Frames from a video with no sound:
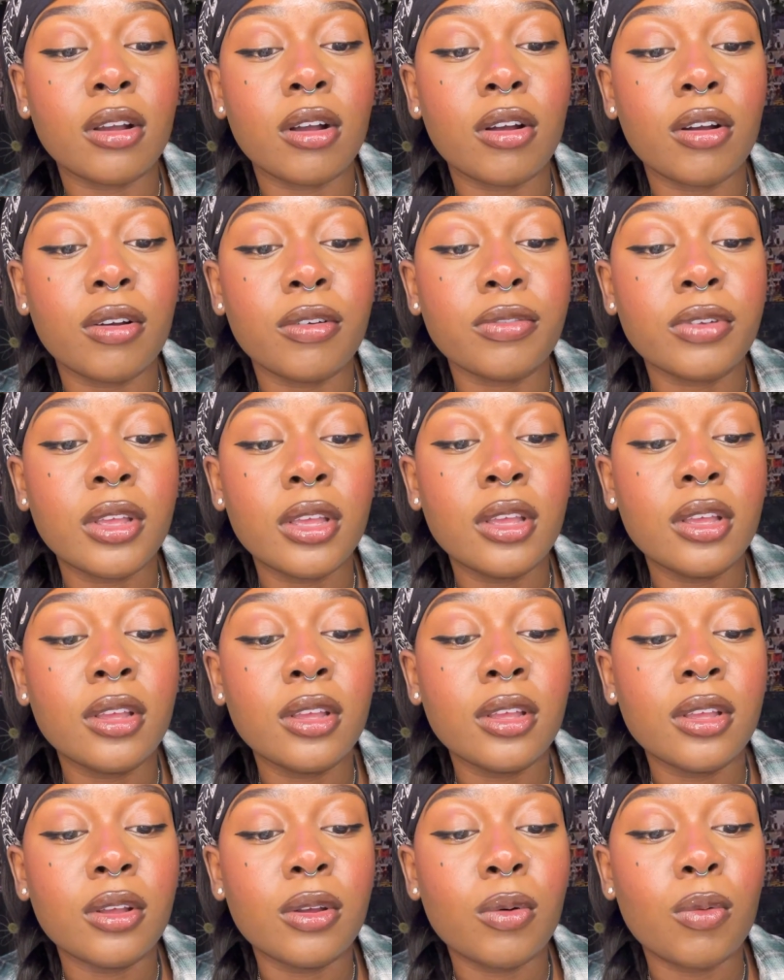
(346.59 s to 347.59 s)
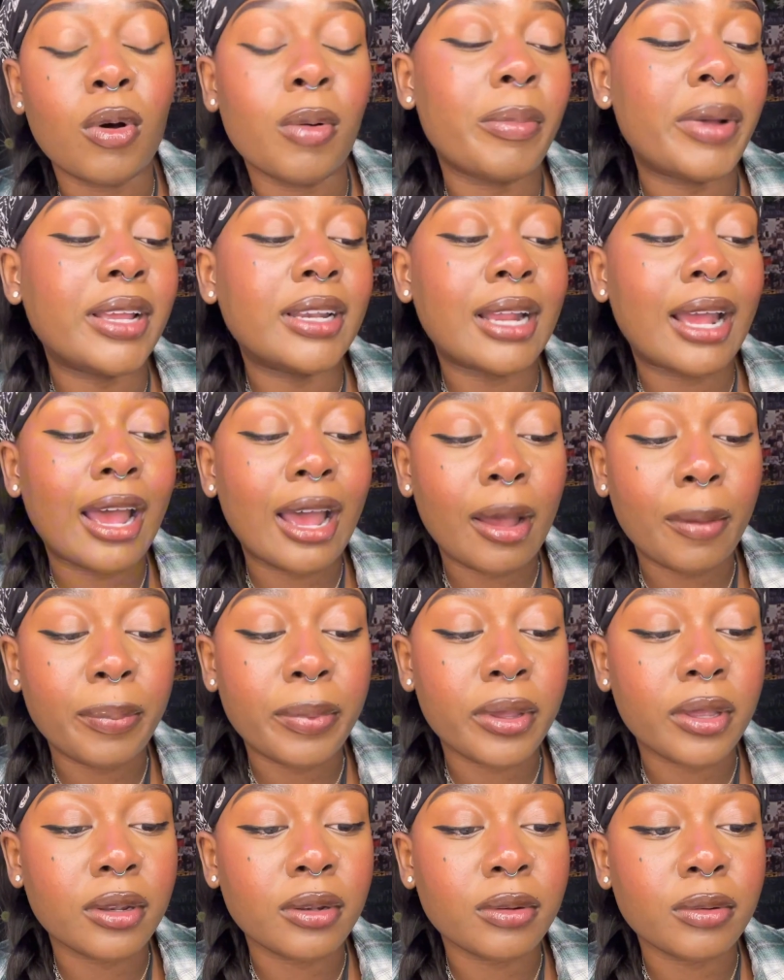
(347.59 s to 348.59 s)
of what might
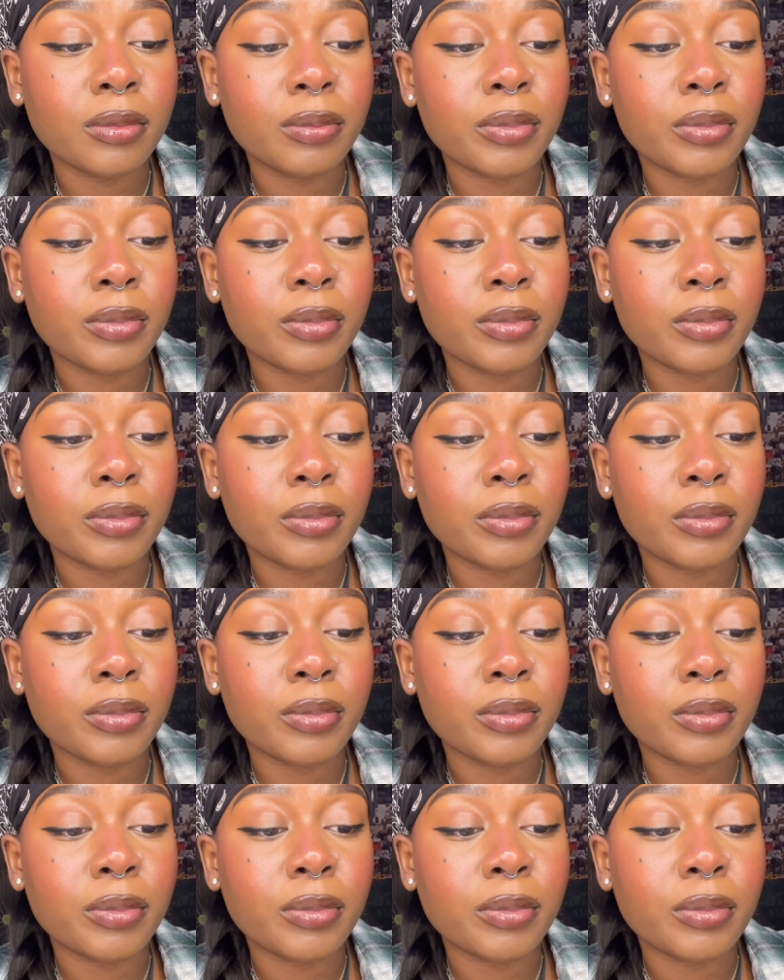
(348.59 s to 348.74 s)
happen.